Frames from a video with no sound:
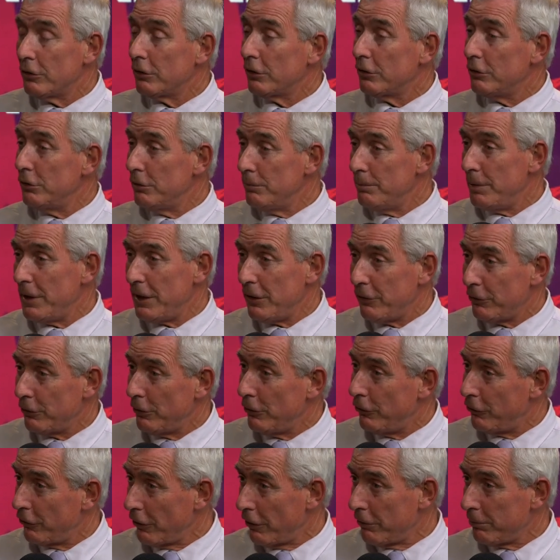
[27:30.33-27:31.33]
or it could be
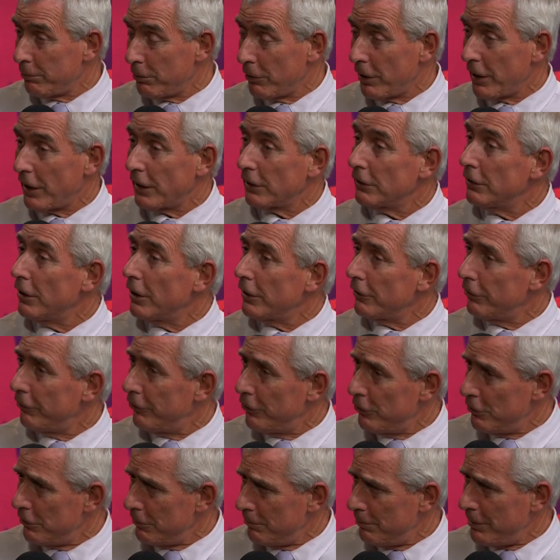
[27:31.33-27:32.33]
through soft product like
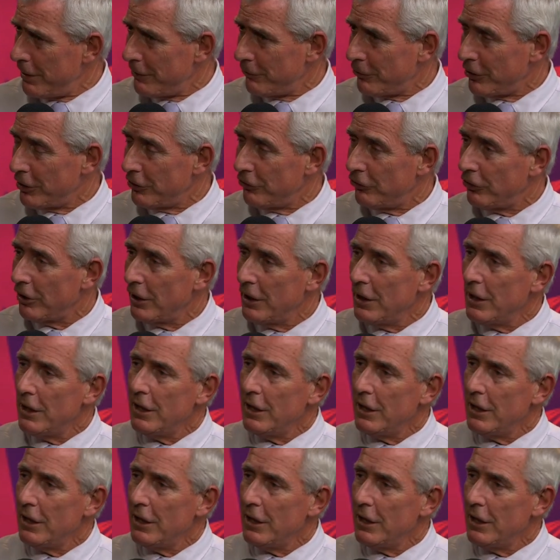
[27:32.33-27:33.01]
food and beverage.